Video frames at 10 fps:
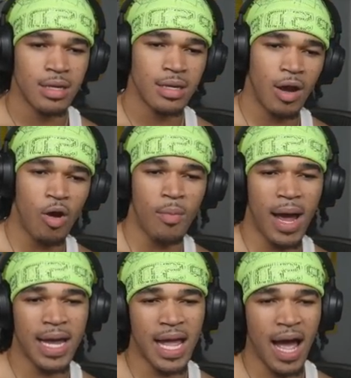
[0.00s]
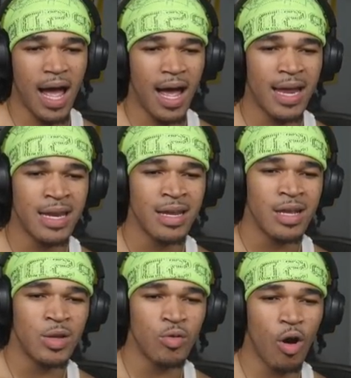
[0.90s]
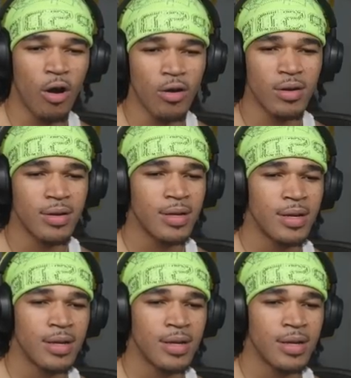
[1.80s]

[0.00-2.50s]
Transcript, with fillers: Oh my God. You called her